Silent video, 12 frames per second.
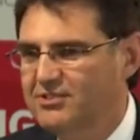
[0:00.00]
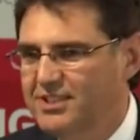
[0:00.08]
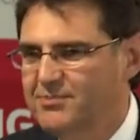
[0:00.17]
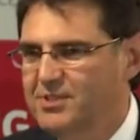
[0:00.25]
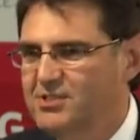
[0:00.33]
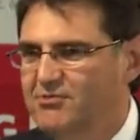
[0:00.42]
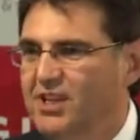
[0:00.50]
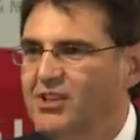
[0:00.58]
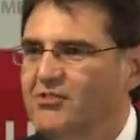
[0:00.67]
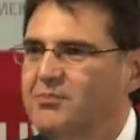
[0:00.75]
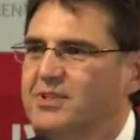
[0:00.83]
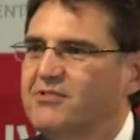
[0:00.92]
victim is
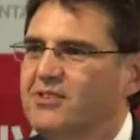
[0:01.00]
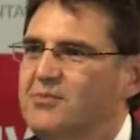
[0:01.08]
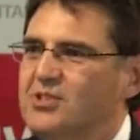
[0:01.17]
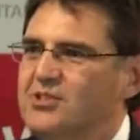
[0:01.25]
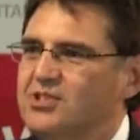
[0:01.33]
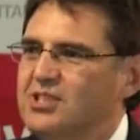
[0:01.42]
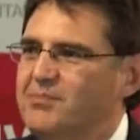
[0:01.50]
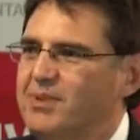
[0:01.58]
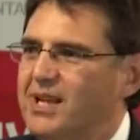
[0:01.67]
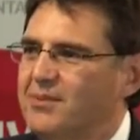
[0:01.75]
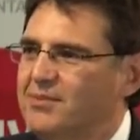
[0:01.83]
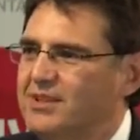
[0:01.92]
irrelevant, but if an emergency
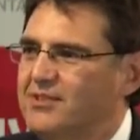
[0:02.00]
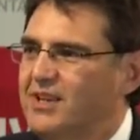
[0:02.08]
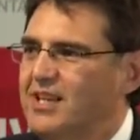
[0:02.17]
department,